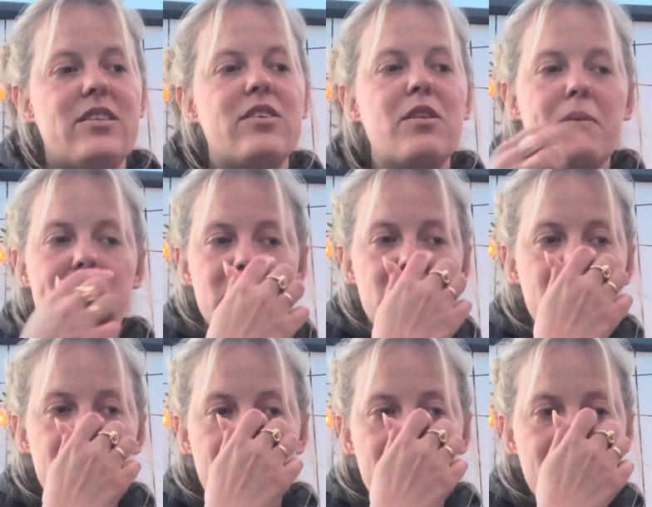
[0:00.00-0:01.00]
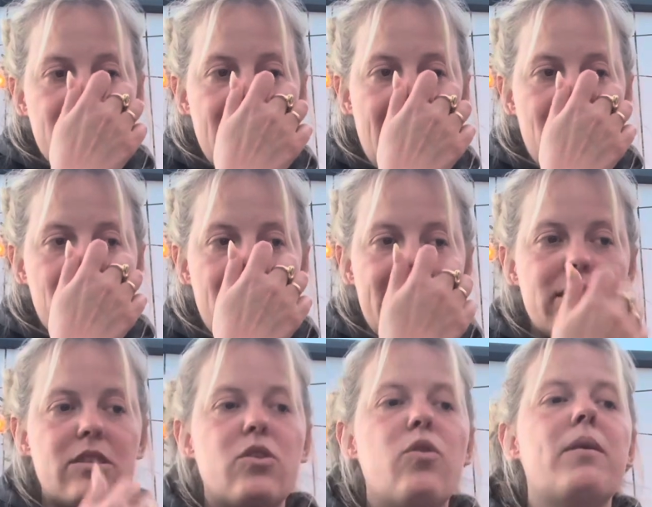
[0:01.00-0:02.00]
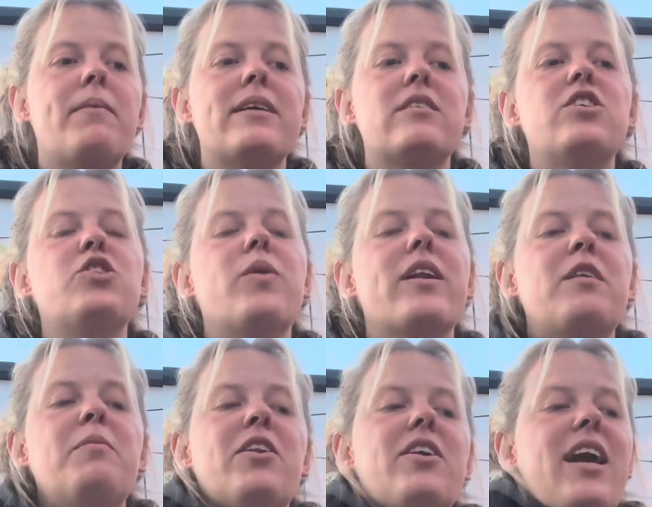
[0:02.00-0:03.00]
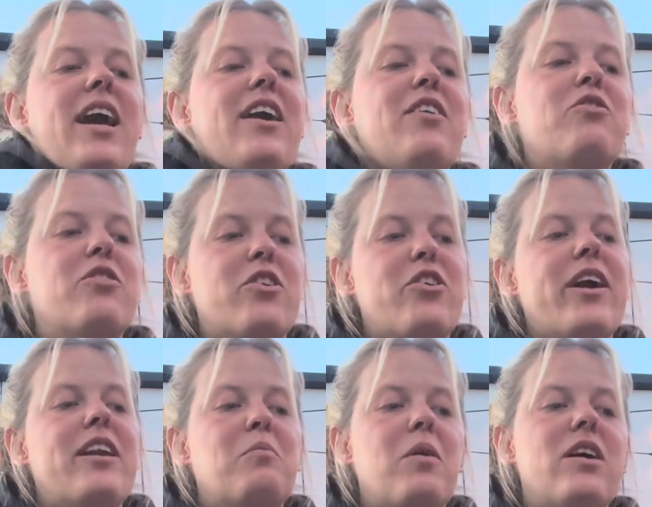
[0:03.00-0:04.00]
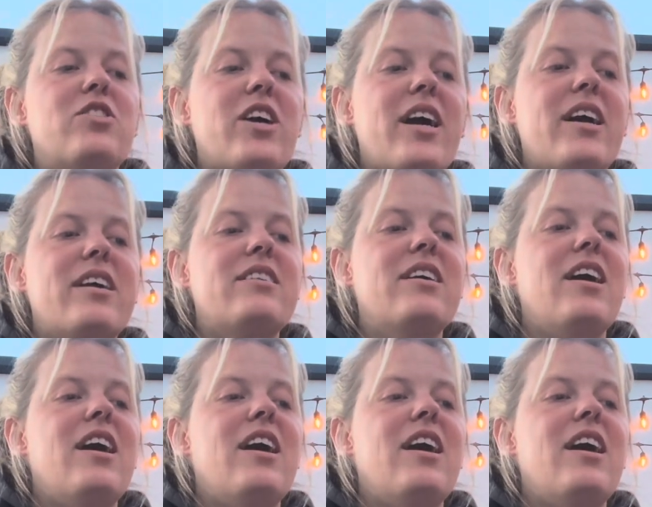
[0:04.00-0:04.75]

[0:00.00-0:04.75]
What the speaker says: So the messaging section outlines the core message you want to communicate through the creative project.